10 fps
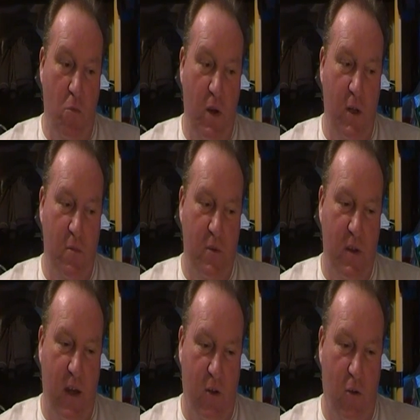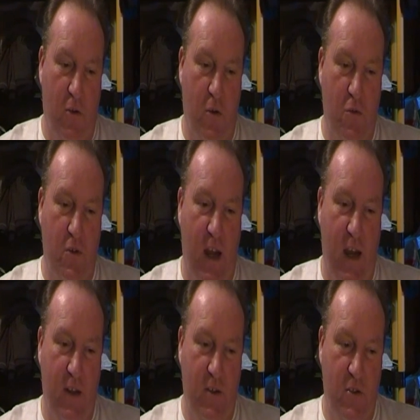John Williams had also
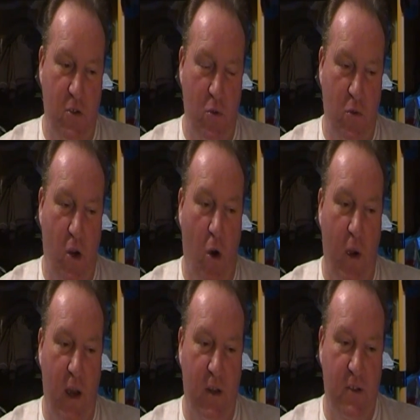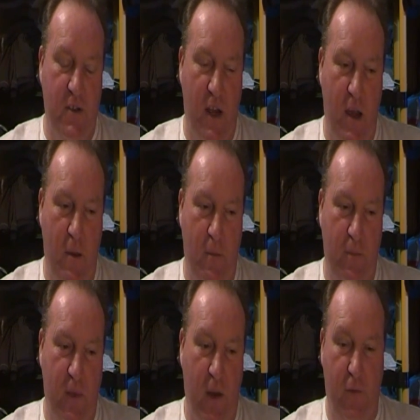tried to coerce
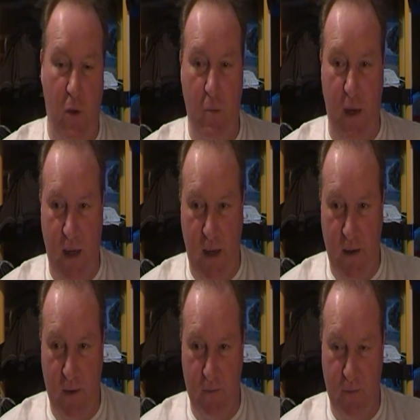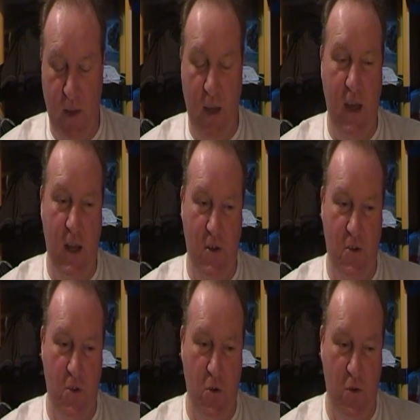a filmmaker
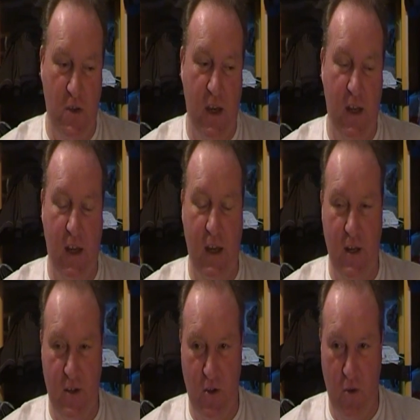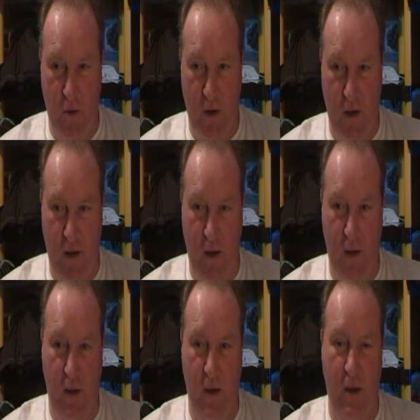into turning it into
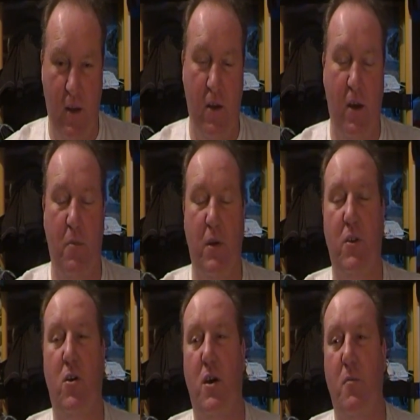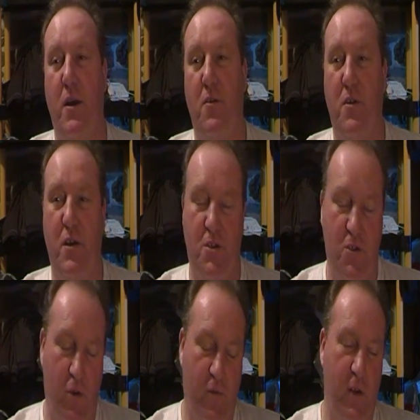a bit of a
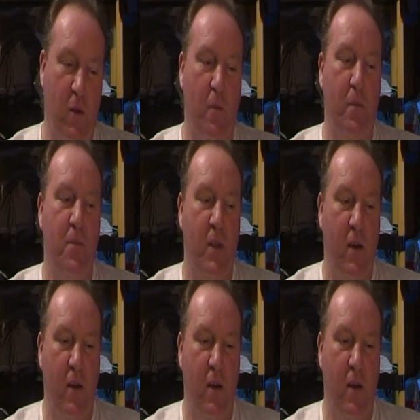documentary, a short film,